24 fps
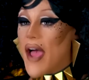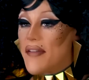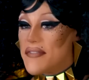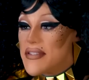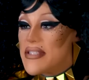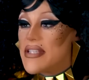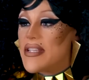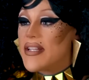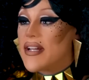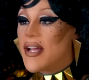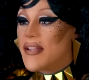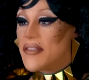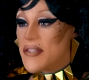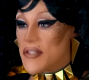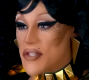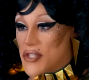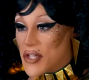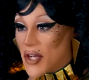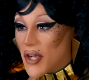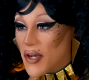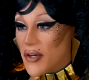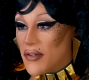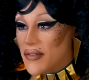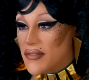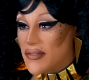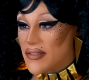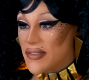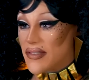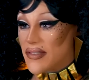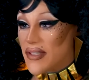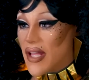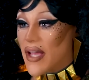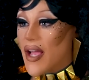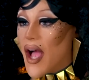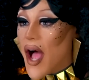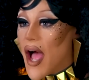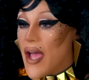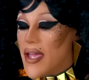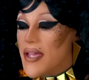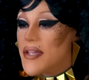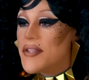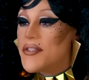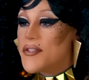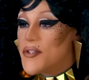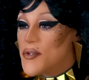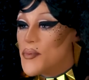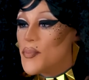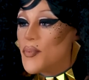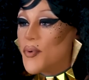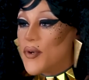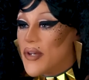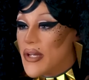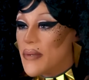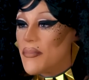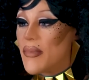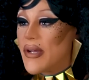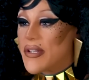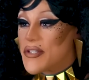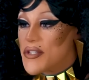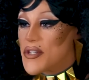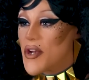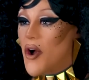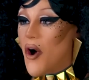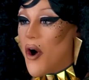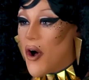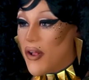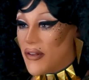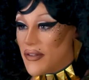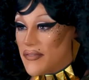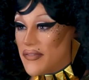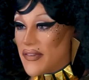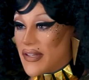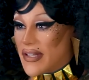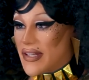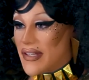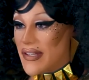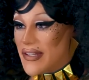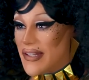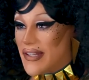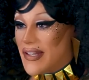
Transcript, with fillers: I've seen on the show. Like, I can do pretty much all of it.